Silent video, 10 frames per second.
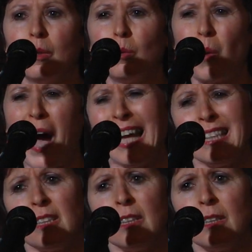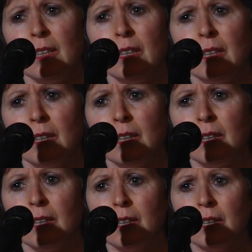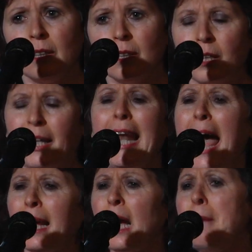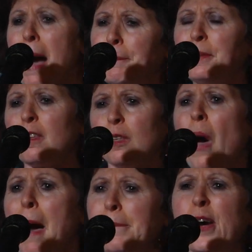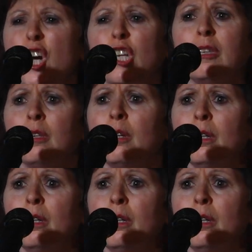"What? Can I come up to swap books?